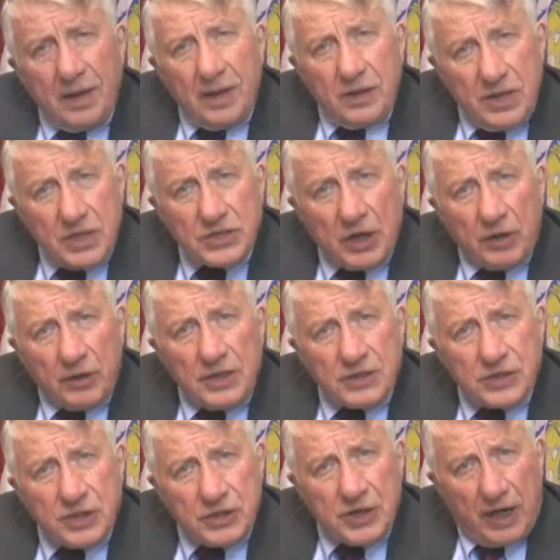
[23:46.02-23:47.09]
These aren't
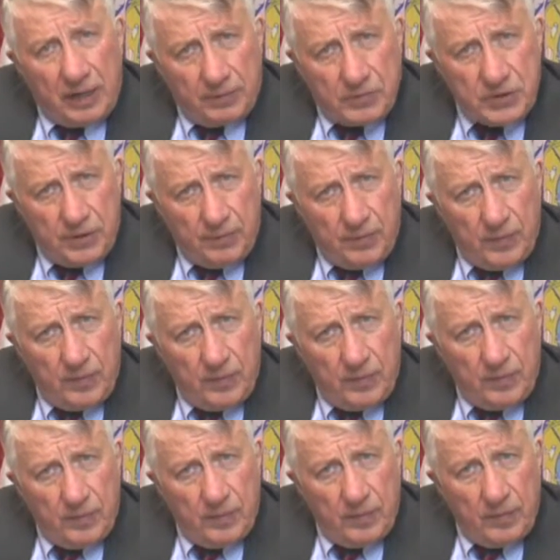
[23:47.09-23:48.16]
easy times.
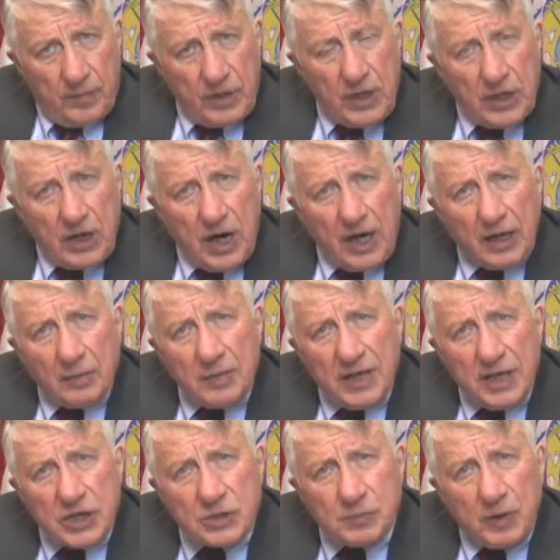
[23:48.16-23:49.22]
The economy
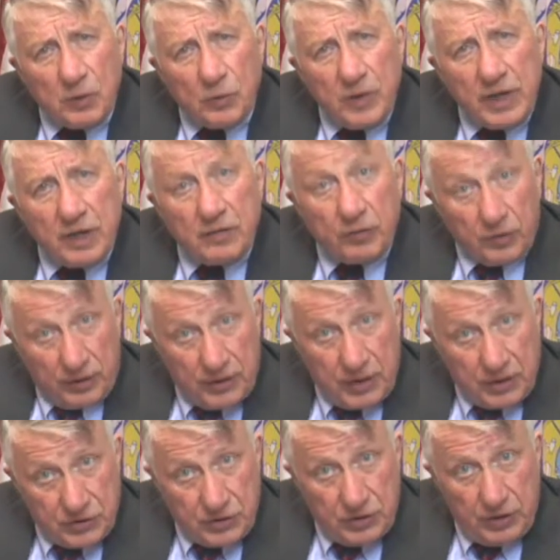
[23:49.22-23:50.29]
has been weak for a
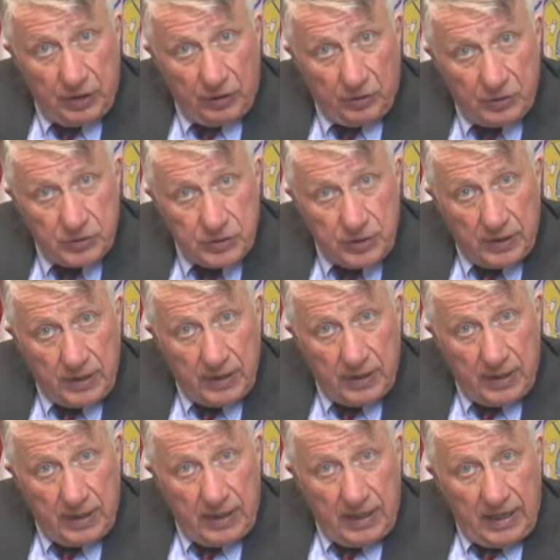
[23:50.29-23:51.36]
dozen years.
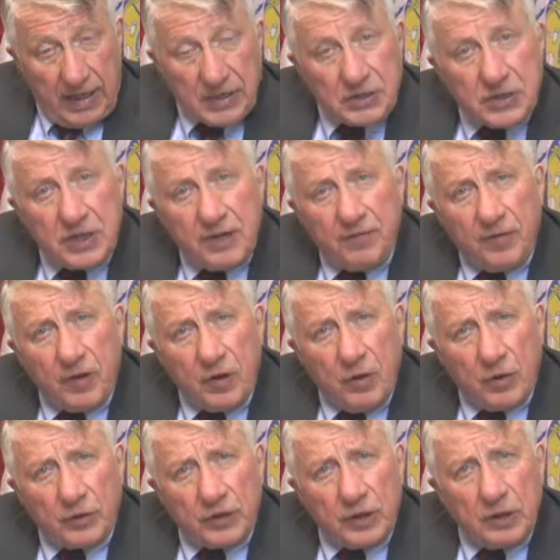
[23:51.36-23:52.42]
It's
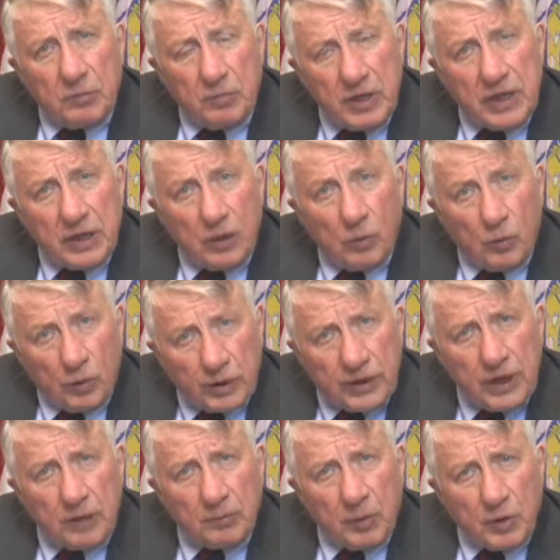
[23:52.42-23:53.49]
difficult being a
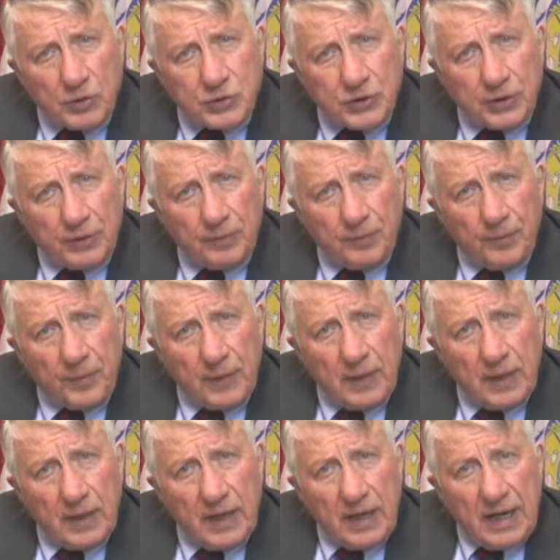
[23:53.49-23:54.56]
working person.
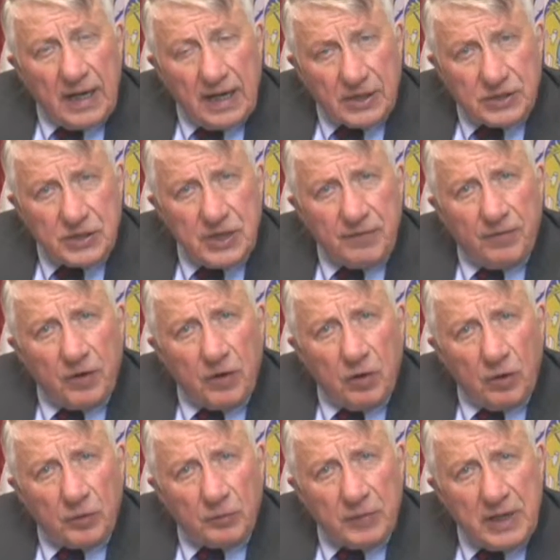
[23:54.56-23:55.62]
It's
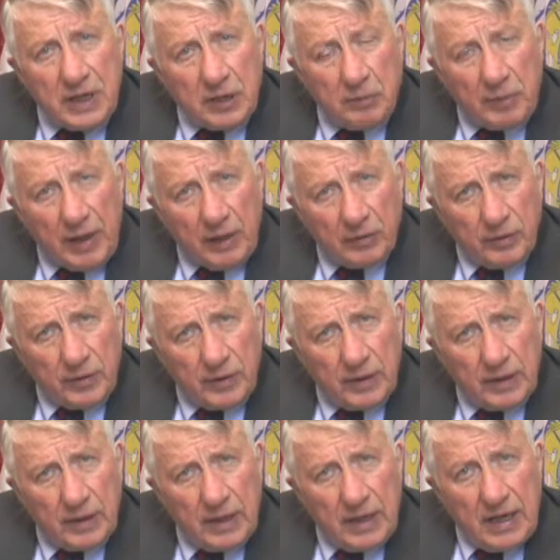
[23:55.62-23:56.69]
difficult being a parent.
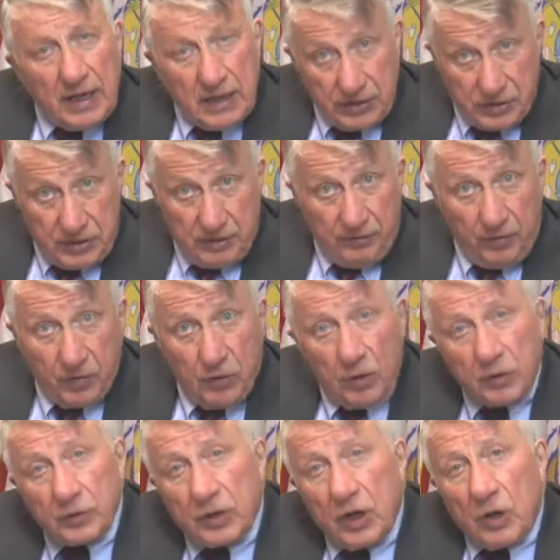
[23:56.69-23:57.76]
It's
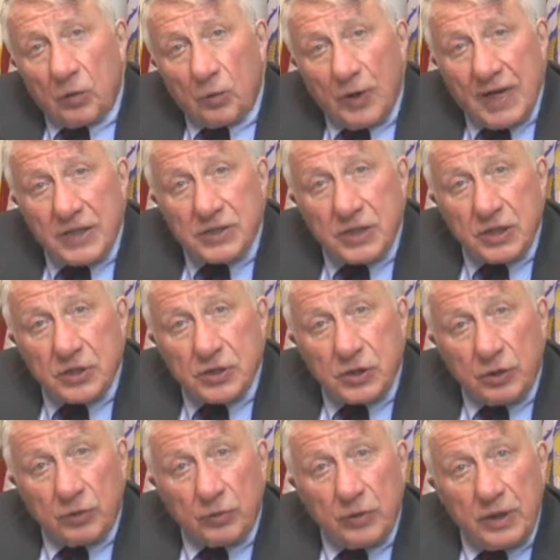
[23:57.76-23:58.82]
difficult raising
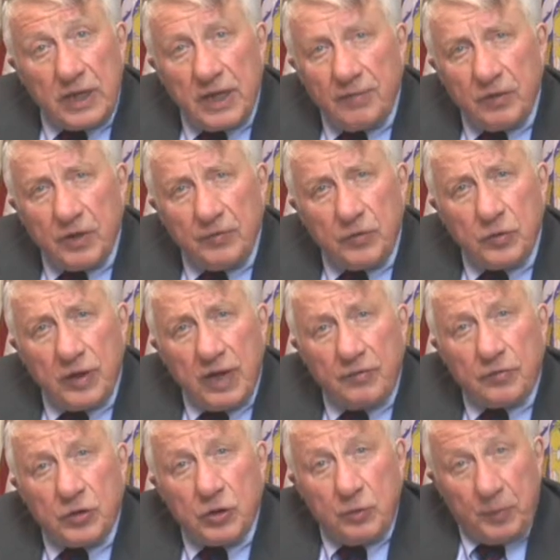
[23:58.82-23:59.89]
children even if you
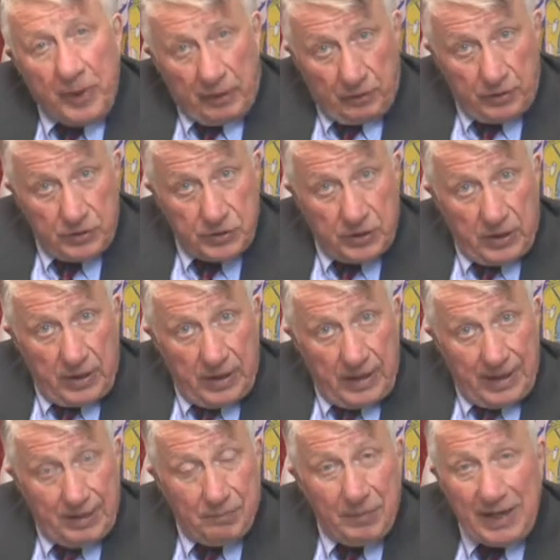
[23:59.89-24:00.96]
have two parents,
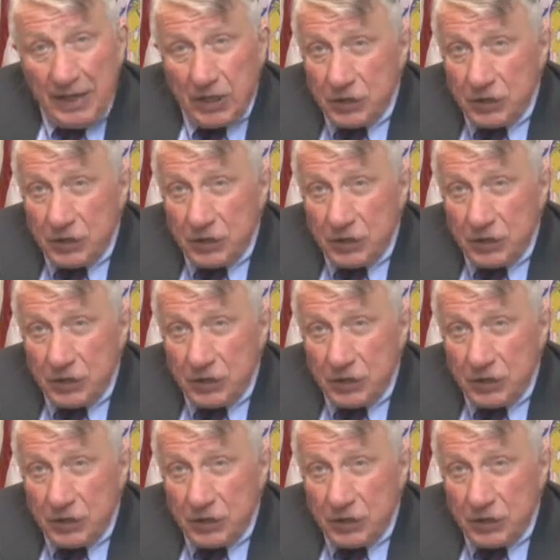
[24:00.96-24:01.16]
and many